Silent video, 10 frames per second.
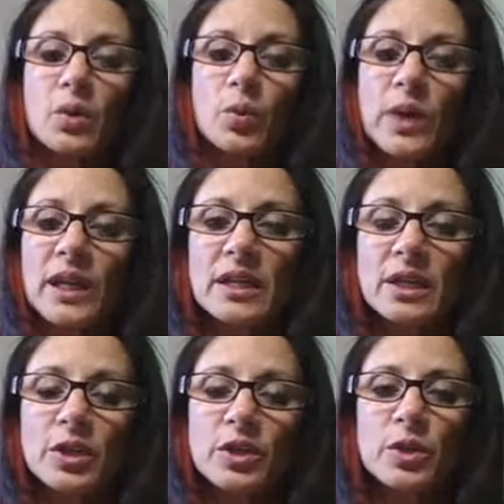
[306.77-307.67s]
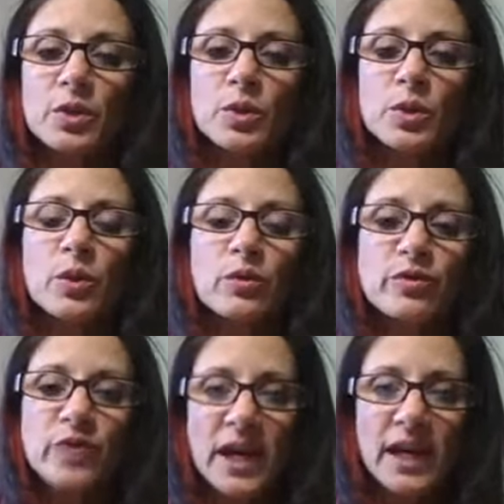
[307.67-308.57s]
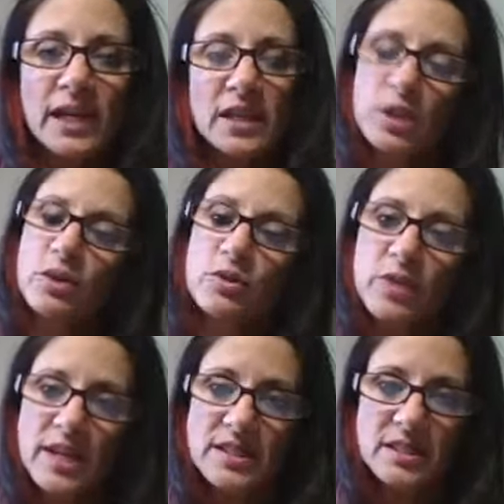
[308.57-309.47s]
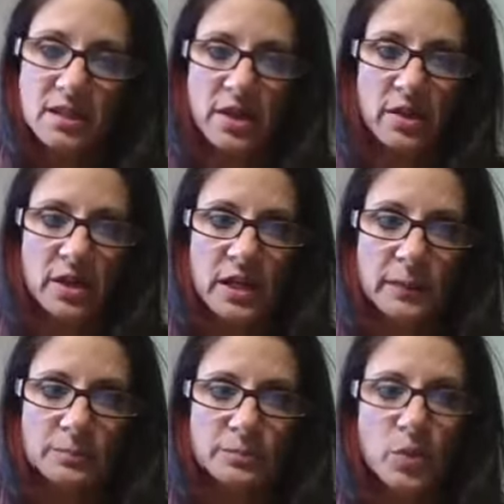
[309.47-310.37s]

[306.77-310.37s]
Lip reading: When you find that you've lost clarity,